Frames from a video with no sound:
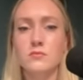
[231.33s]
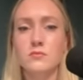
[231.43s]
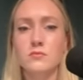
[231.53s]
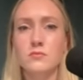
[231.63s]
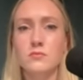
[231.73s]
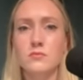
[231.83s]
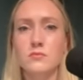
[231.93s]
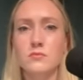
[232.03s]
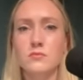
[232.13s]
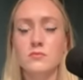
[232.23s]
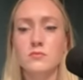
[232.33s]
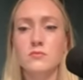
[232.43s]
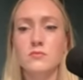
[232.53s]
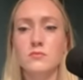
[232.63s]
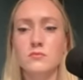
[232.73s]

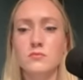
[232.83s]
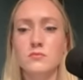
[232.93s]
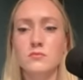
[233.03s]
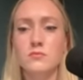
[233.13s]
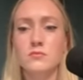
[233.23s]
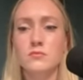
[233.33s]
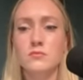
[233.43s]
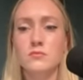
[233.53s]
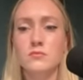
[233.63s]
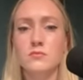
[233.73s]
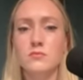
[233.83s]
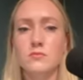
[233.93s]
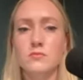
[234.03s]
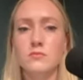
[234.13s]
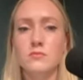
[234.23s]

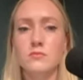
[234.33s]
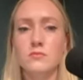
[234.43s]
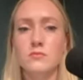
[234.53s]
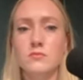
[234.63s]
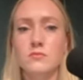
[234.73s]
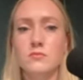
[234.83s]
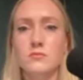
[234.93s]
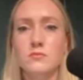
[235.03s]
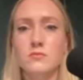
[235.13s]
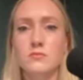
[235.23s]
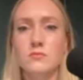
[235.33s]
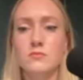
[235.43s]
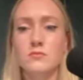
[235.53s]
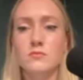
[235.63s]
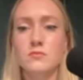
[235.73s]

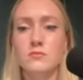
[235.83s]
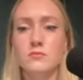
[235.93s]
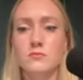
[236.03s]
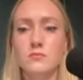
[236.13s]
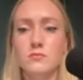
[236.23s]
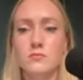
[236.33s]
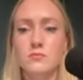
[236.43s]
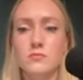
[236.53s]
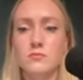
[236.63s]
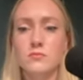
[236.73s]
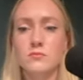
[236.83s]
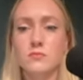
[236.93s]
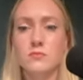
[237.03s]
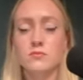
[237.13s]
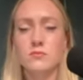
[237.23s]

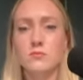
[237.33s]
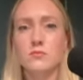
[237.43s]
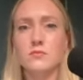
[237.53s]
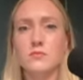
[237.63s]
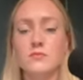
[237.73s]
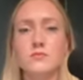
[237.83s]
(not speaking)